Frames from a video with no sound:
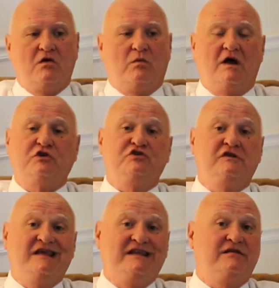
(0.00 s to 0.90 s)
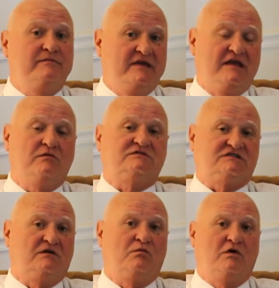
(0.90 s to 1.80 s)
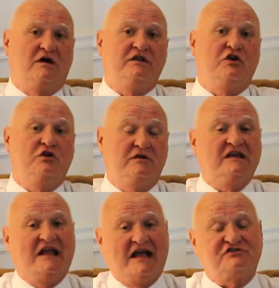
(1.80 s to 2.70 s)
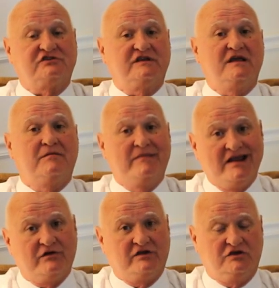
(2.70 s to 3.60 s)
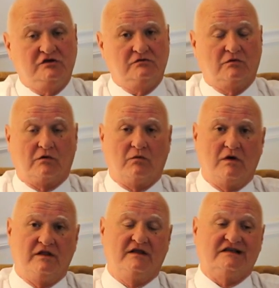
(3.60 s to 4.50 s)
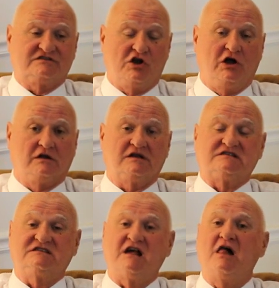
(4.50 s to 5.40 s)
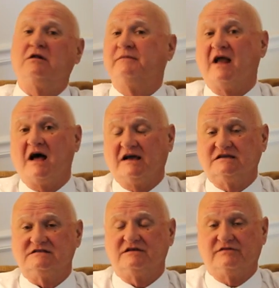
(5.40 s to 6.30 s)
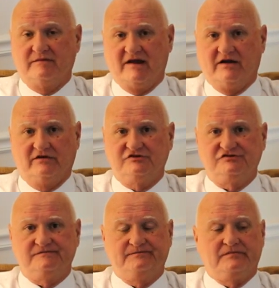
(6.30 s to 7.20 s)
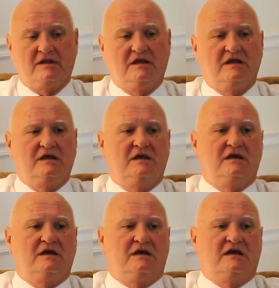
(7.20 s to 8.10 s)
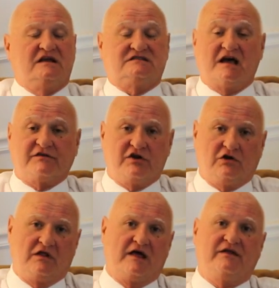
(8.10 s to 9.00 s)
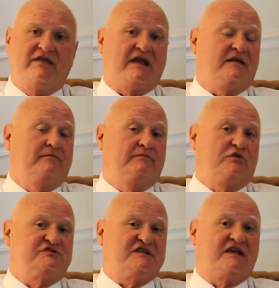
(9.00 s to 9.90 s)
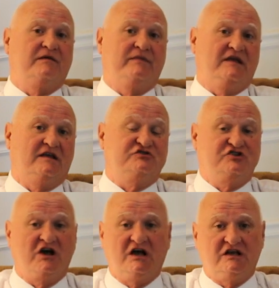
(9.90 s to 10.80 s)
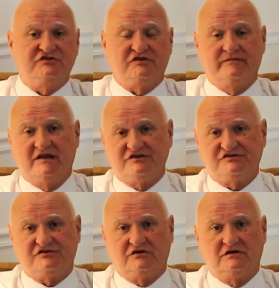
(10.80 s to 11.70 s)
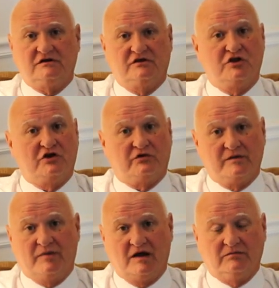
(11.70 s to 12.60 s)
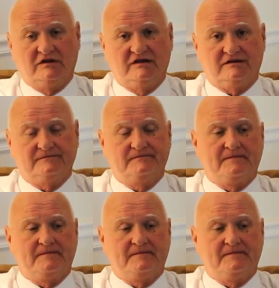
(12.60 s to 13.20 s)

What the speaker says: Well, you need to meet with someone who can actually marry you, or what is called solemnize the marriage. In South Carolina, that person can be a judge, a minister, a notary public.